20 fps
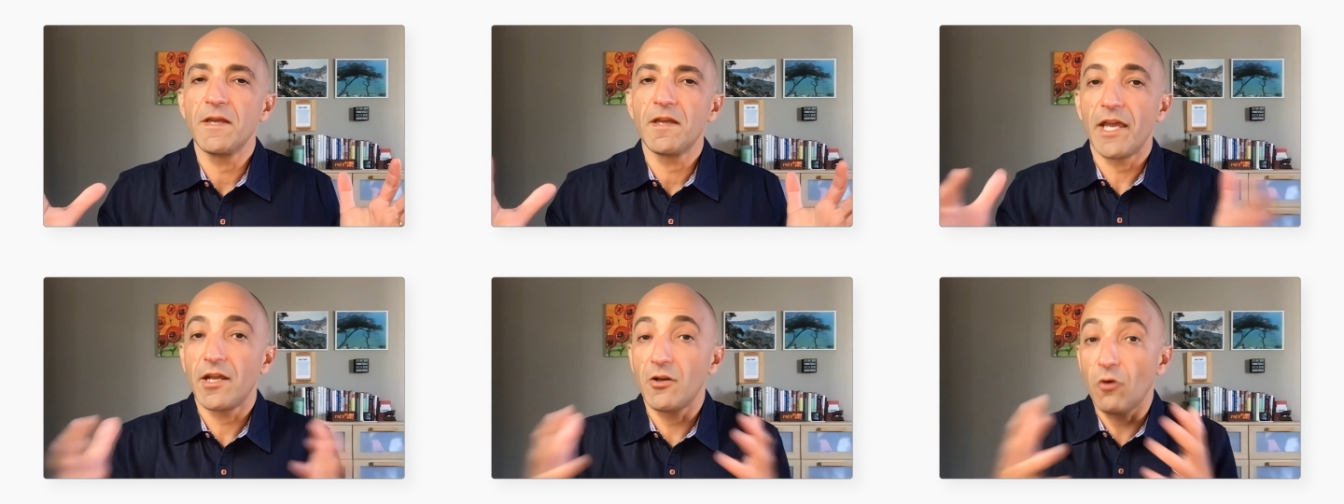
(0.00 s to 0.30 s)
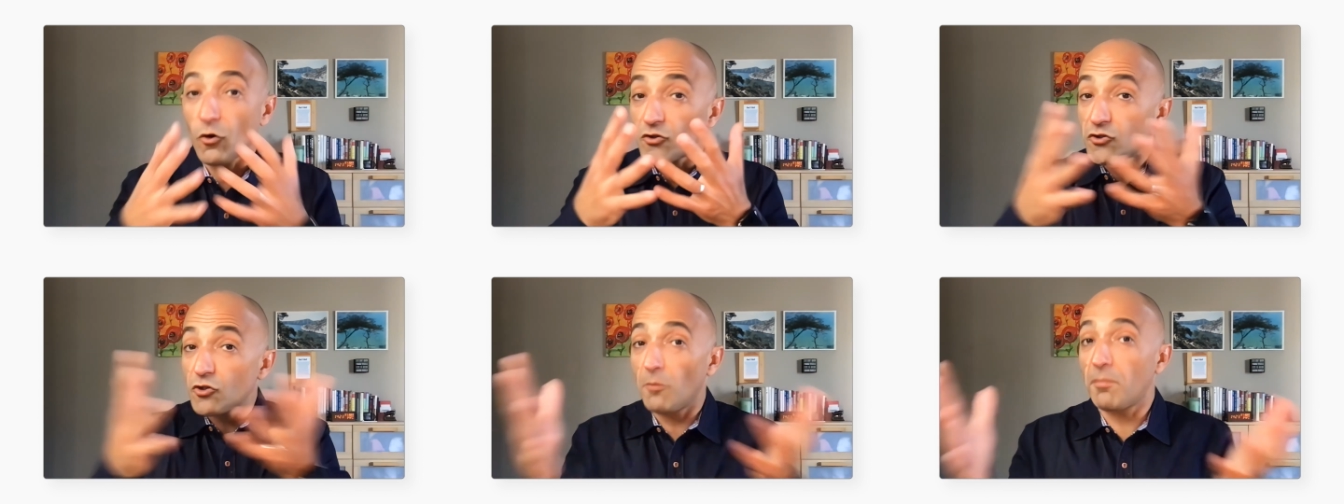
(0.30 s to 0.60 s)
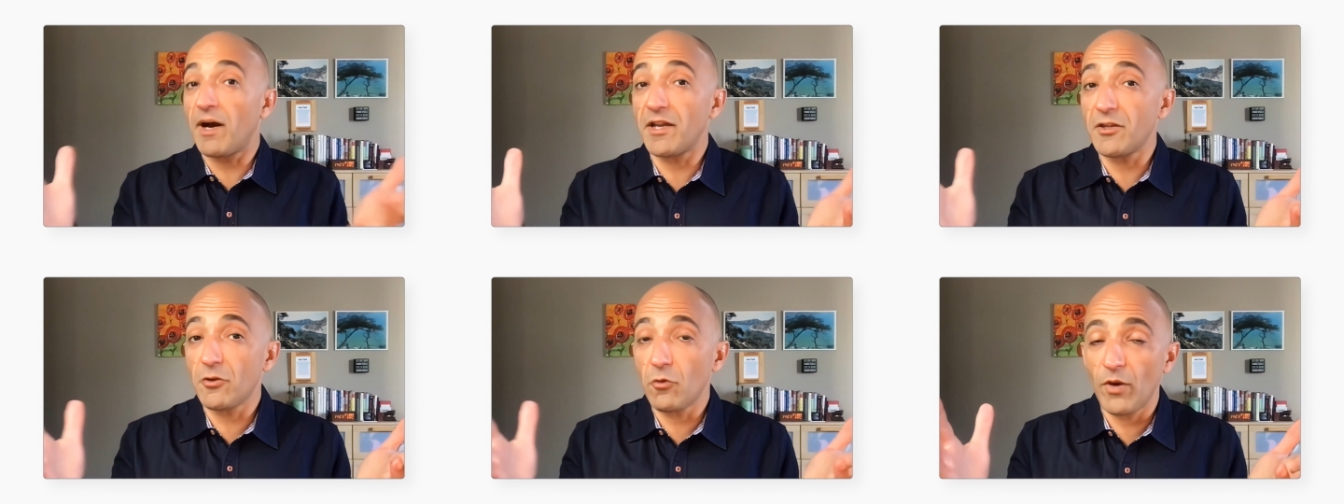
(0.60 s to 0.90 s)
And also,
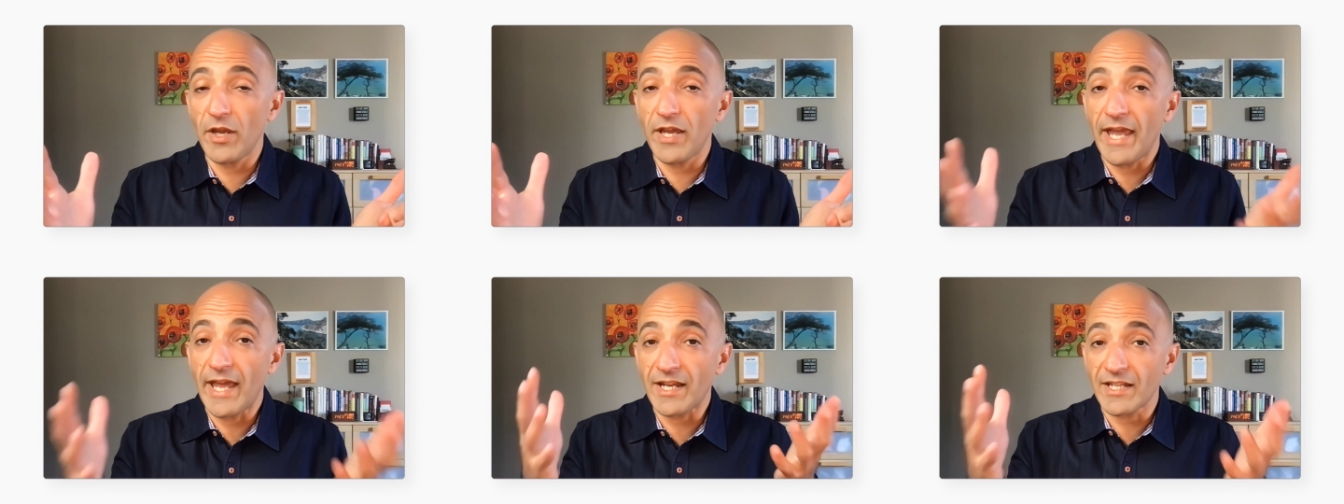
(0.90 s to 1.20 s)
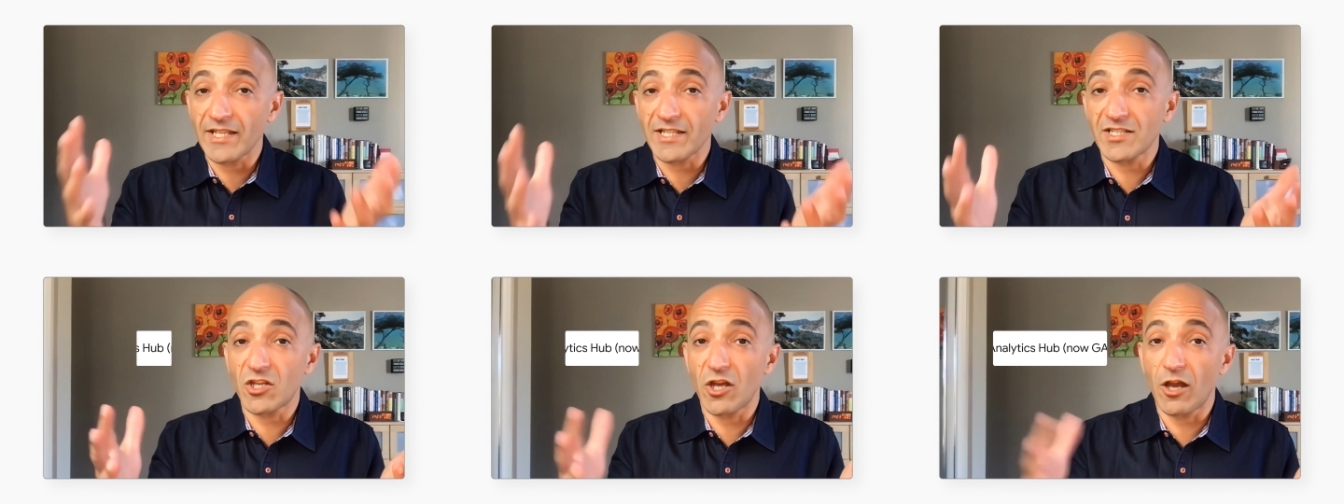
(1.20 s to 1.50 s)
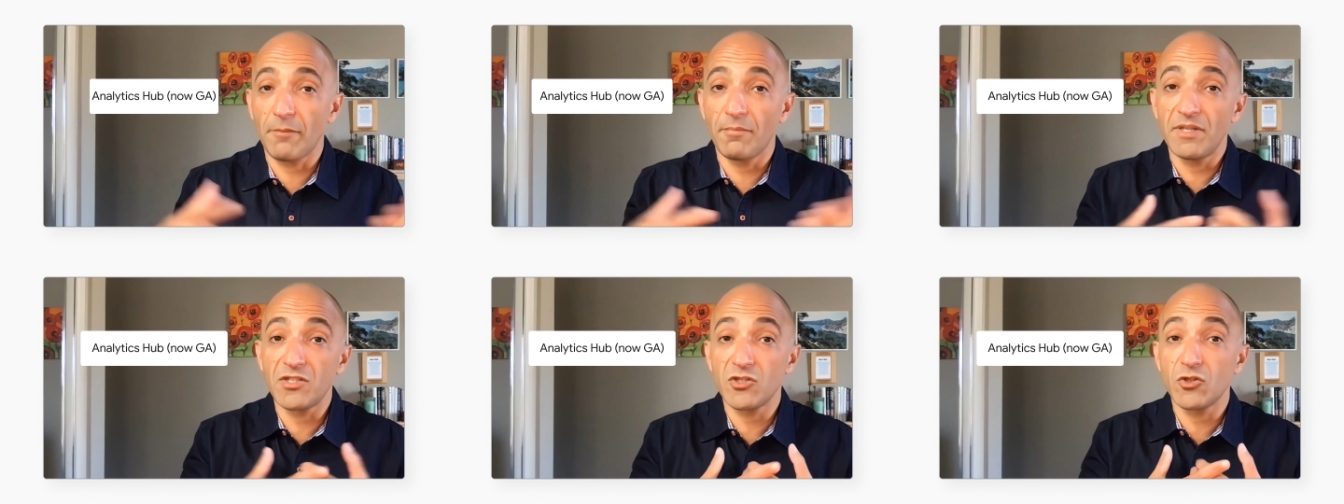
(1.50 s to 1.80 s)
by the way, Analytics
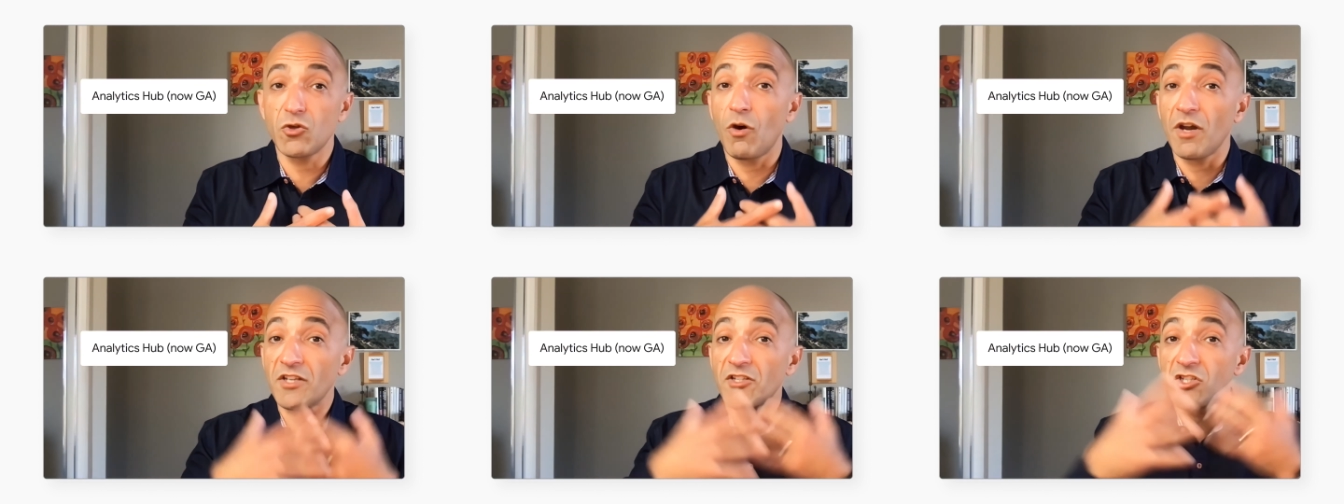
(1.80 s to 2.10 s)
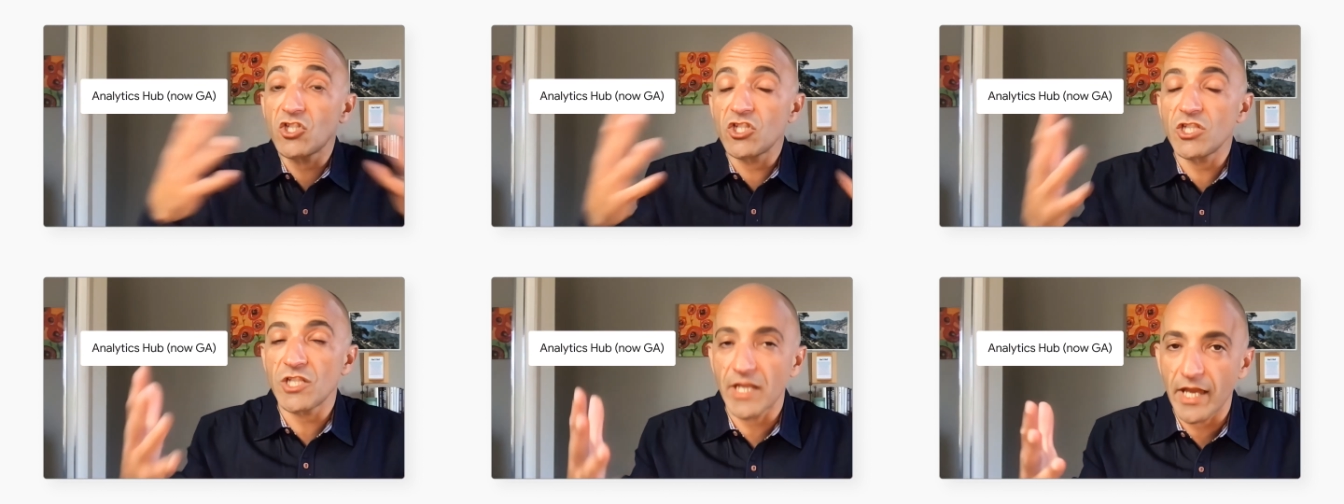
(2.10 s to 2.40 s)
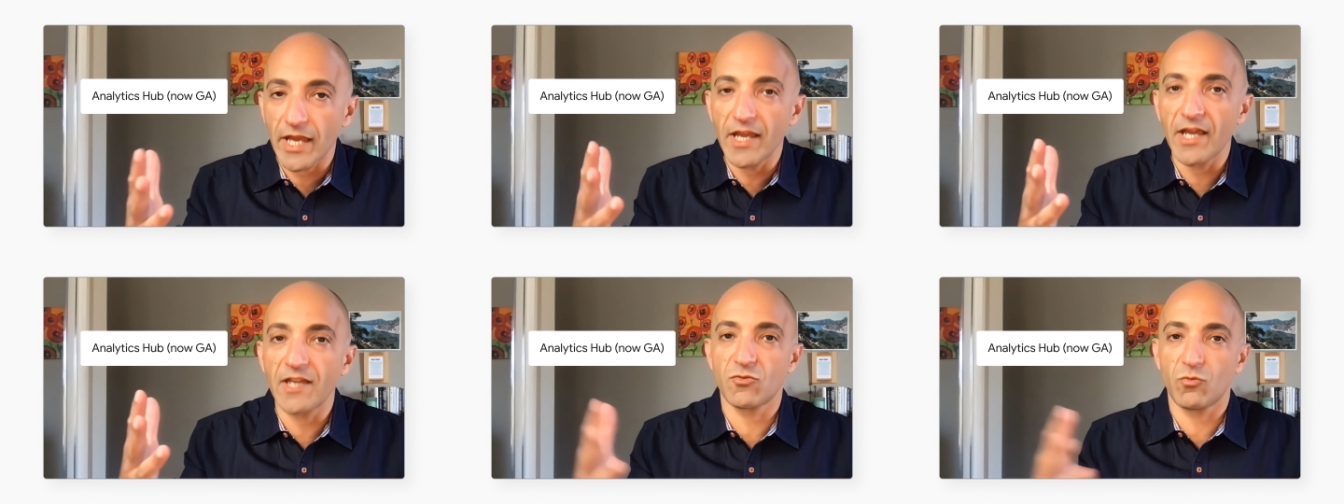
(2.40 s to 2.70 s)
Hub is going
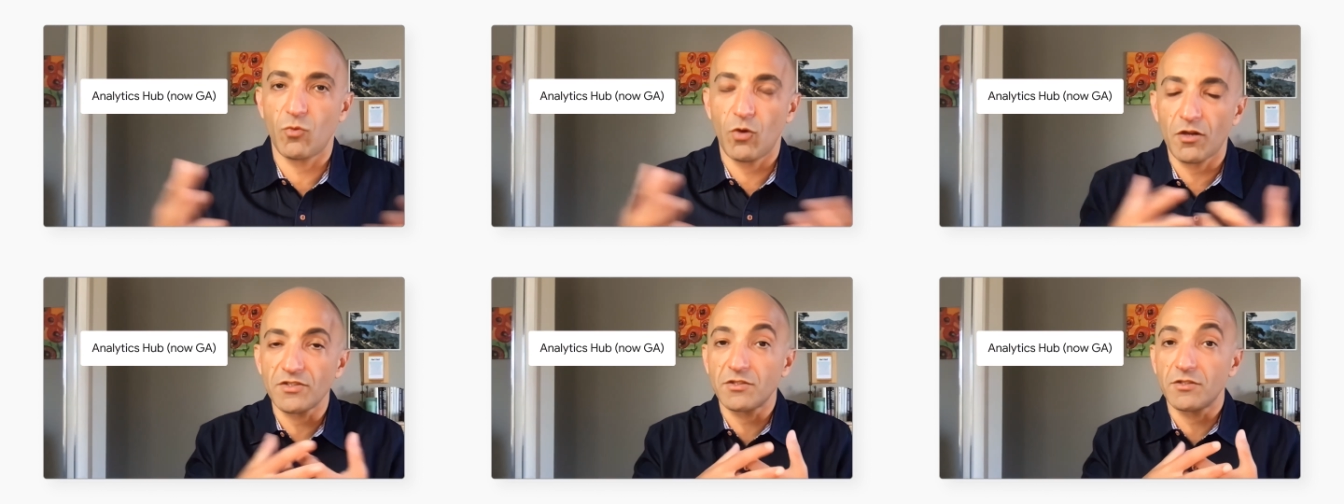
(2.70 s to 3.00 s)
GA as well.